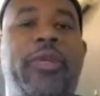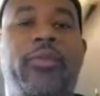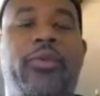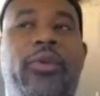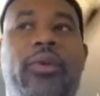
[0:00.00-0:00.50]
of
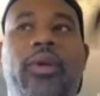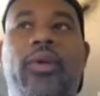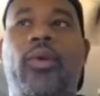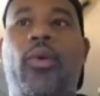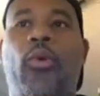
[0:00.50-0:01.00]
people
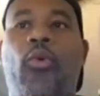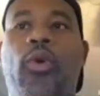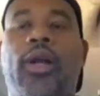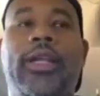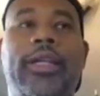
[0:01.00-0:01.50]

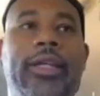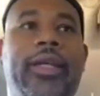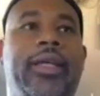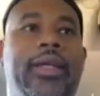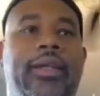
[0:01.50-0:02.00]
who are
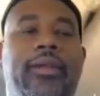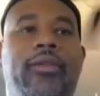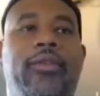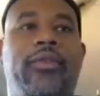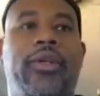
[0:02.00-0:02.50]
looking
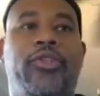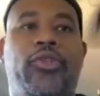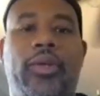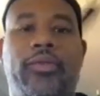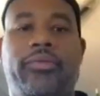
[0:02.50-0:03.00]
for a
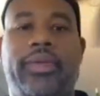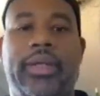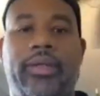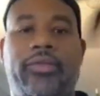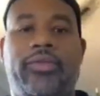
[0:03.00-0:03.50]
sort of
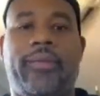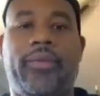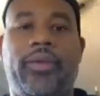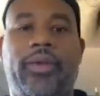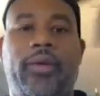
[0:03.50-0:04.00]
relief,
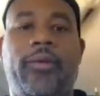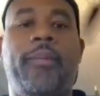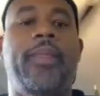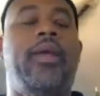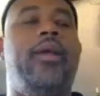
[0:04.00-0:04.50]

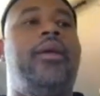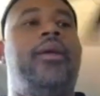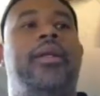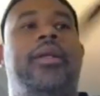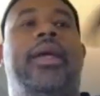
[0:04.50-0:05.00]

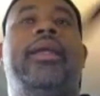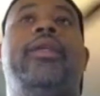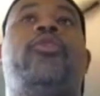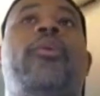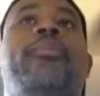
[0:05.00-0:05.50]
And
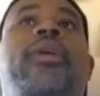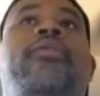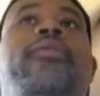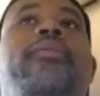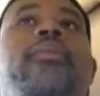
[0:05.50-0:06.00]
in terms
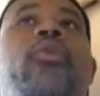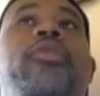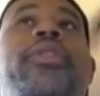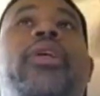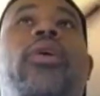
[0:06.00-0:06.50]
of
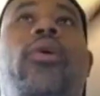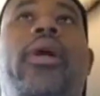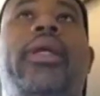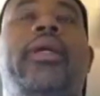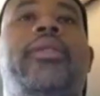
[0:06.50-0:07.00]
who's the
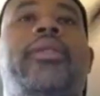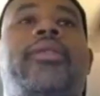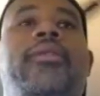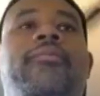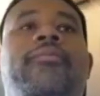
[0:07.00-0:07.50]

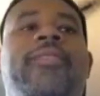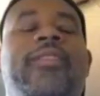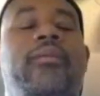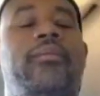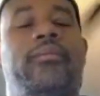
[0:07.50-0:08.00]
audience,
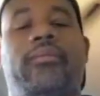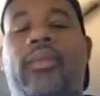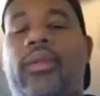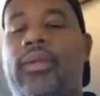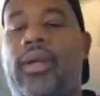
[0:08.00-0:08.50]

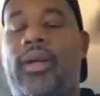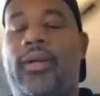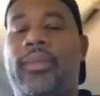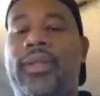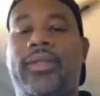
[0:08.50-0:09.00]

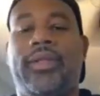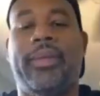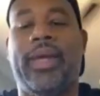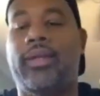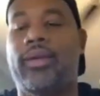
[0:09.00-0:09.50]
listen,
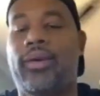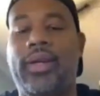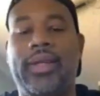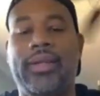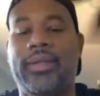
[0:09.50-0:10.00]
man, the
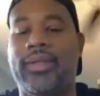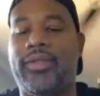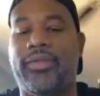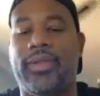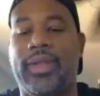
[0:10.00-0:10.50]
audience
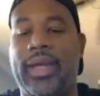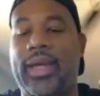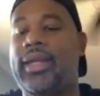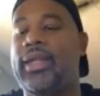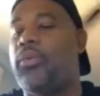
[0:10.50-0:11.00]
is for
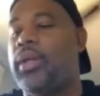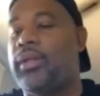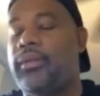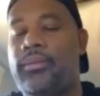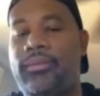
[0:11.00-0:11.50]

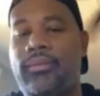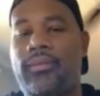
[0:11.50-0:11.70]
anyone